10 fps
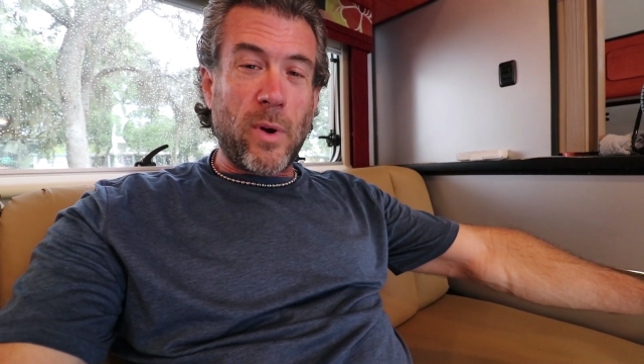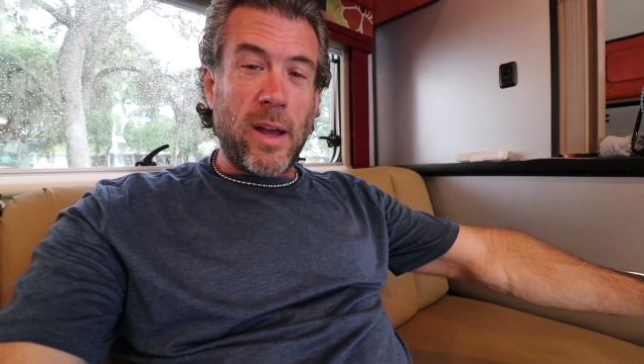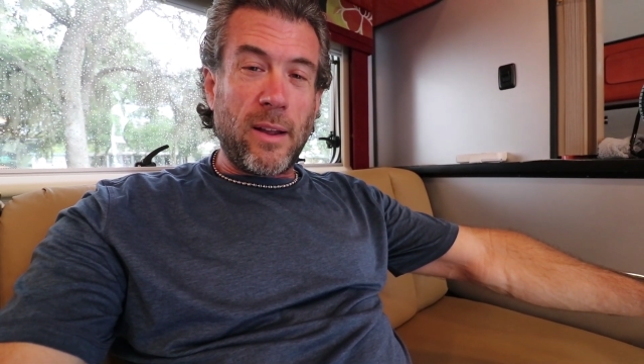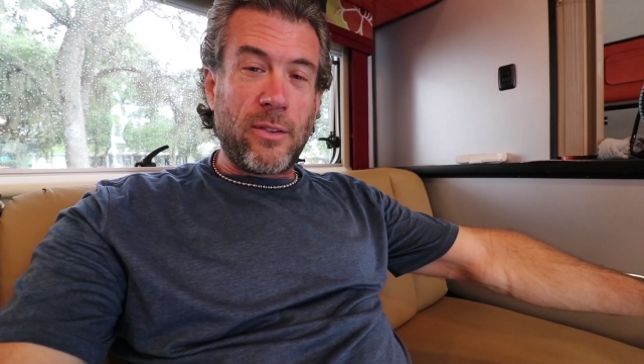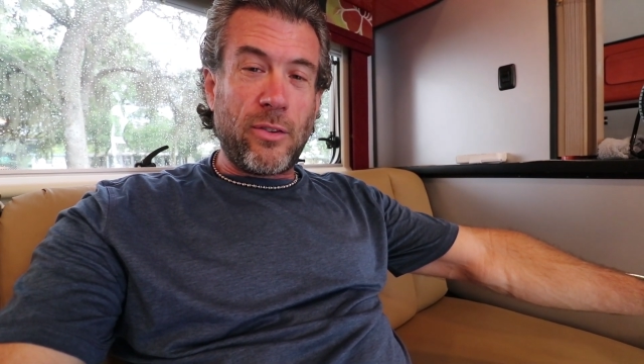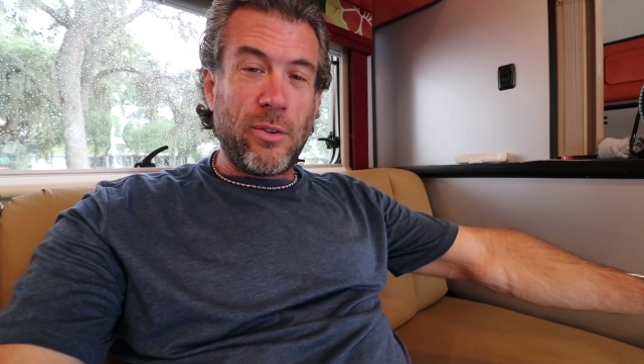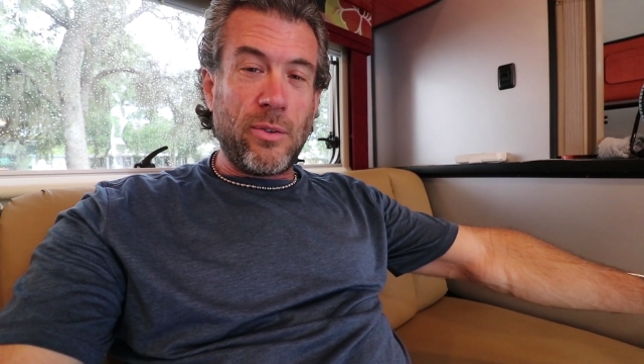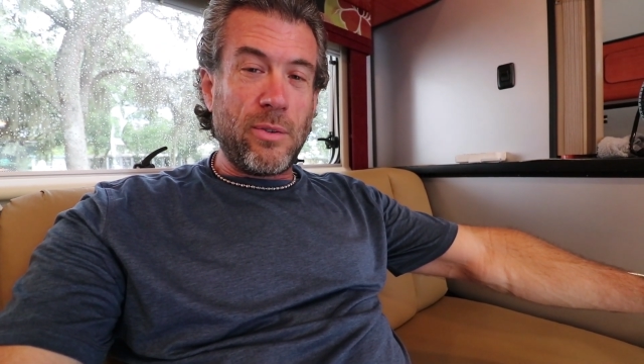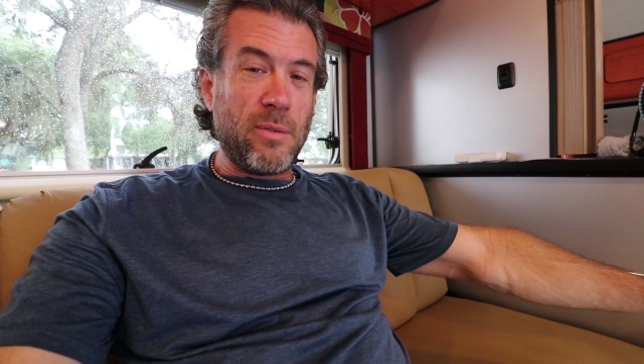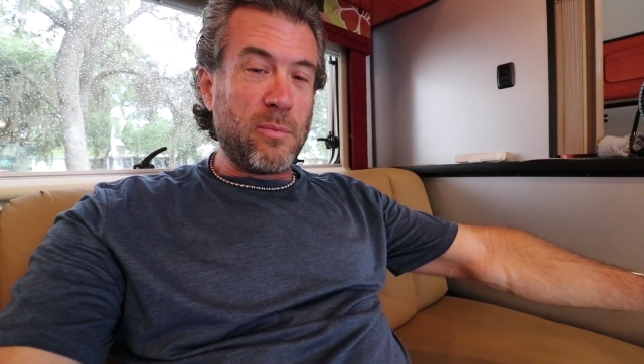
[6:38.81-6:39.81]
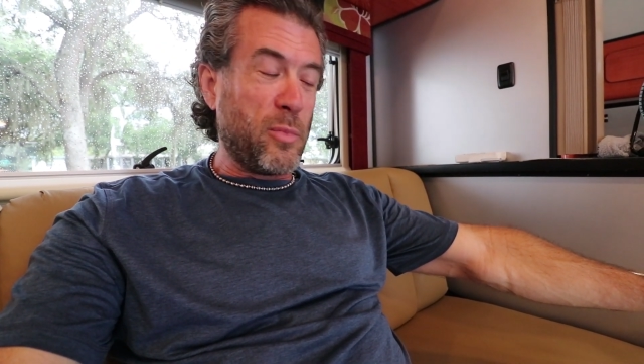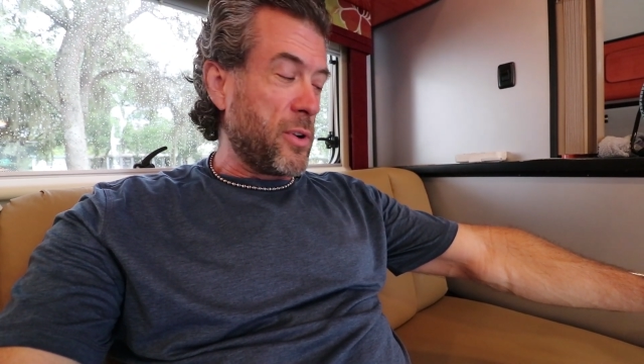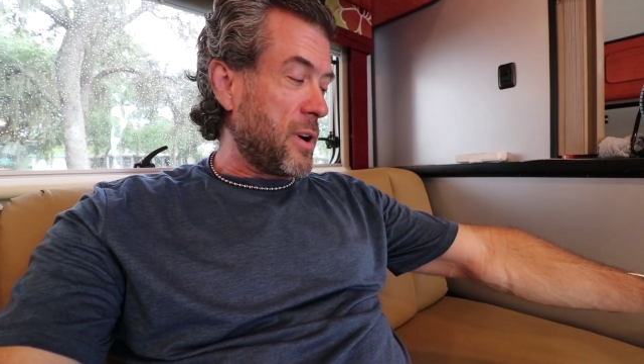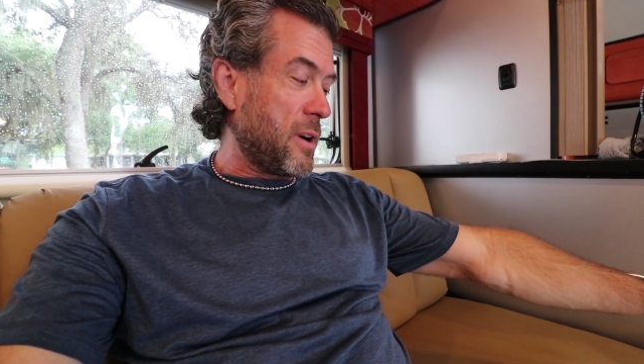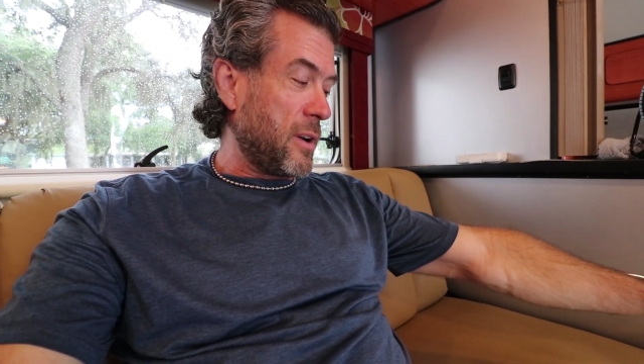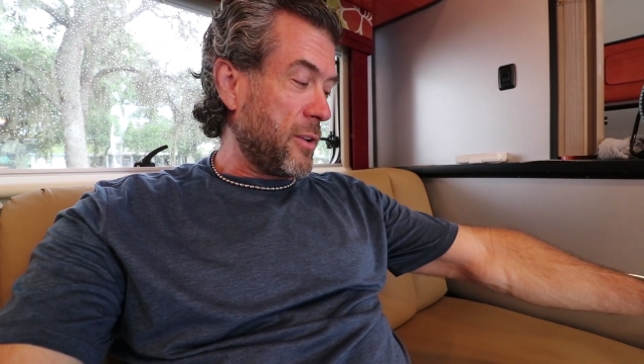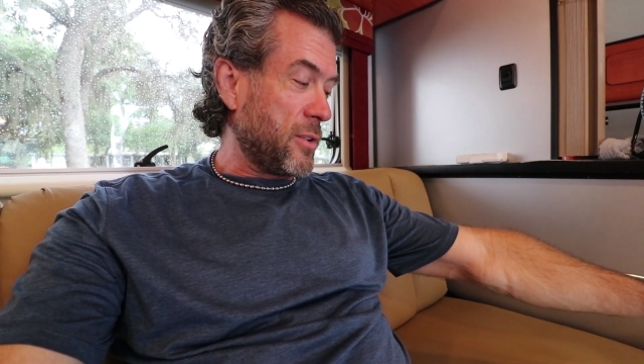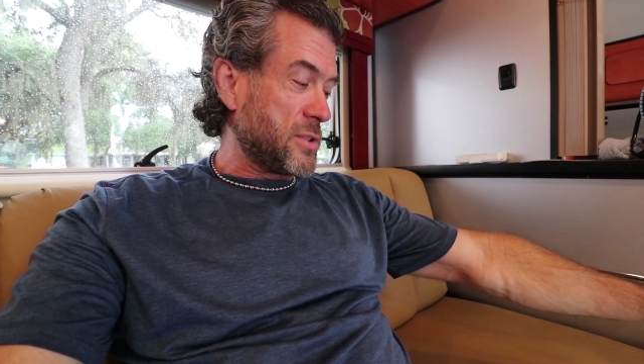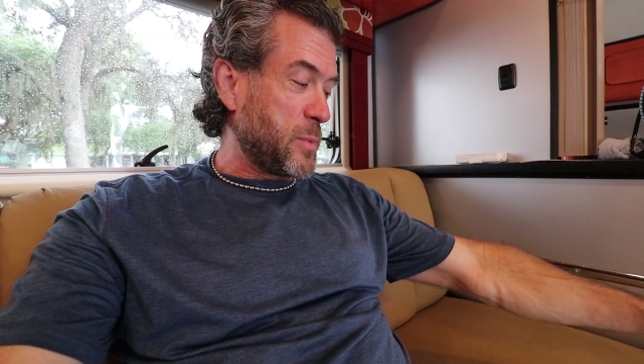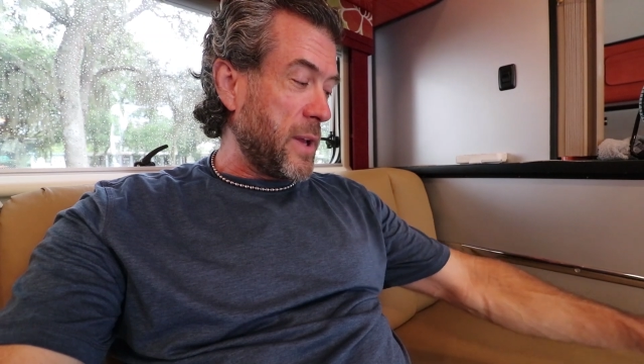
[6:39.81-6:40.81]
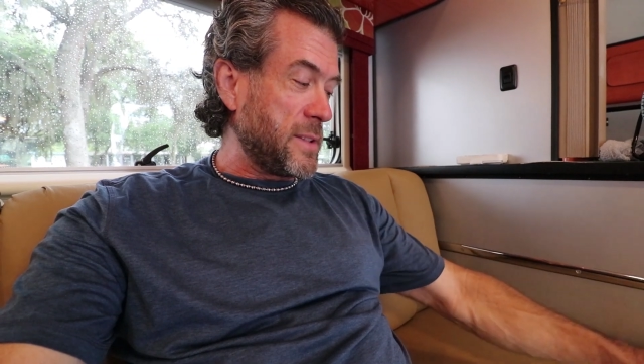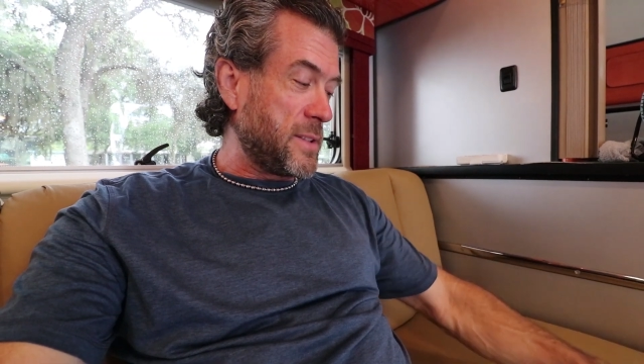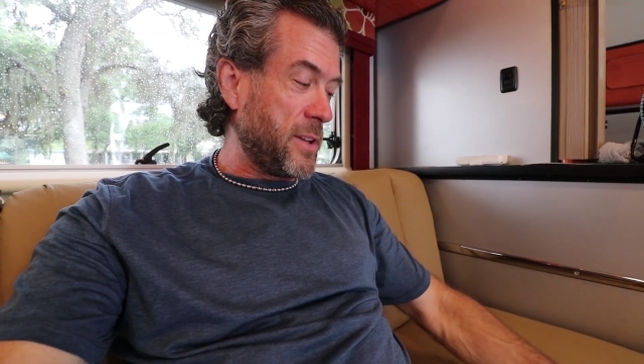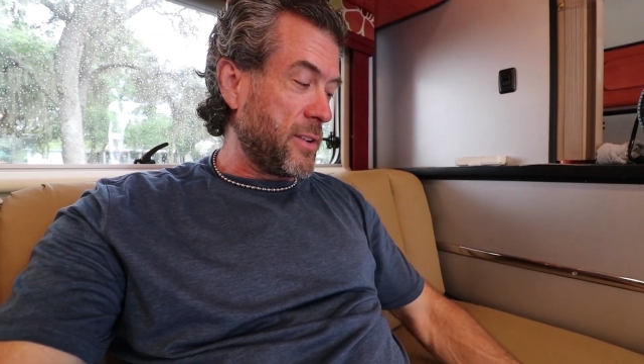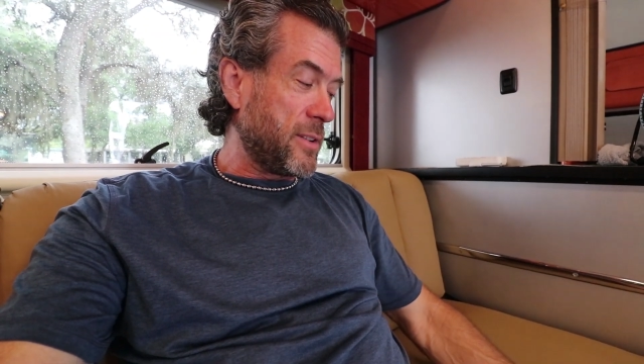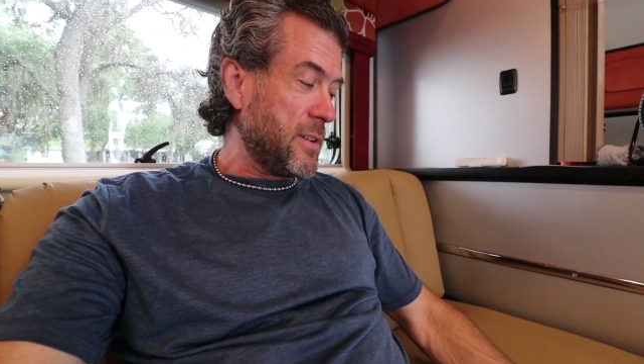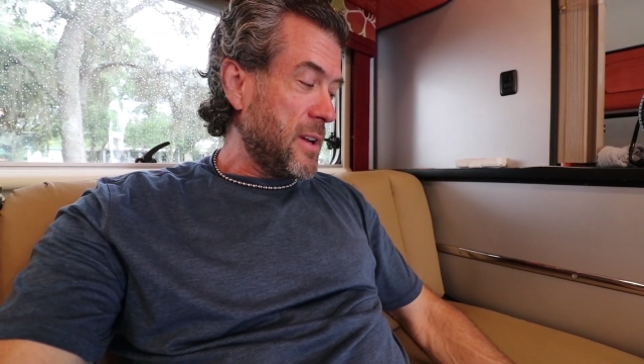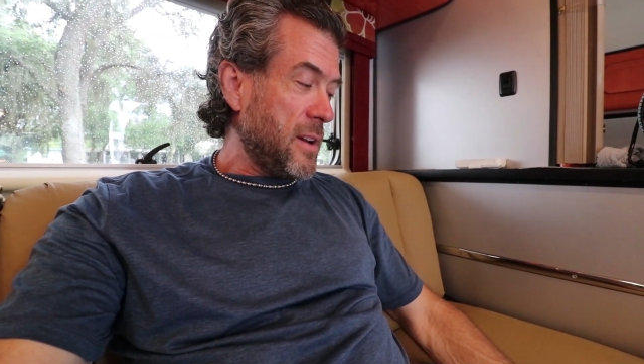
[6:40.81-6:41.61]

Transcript: way to put our little space heater.